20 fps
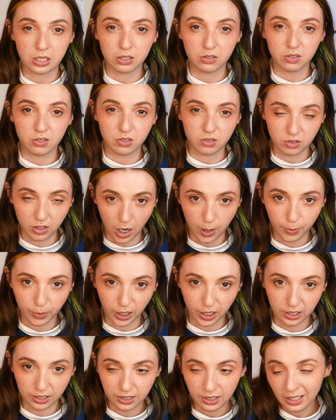is
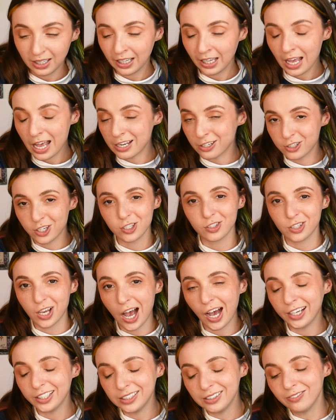stubborn. And she's
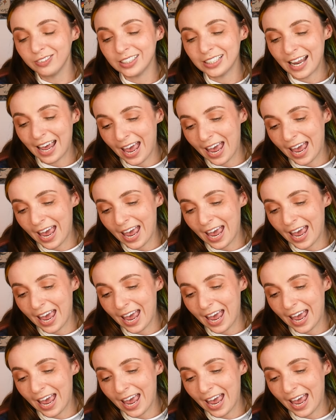kind of an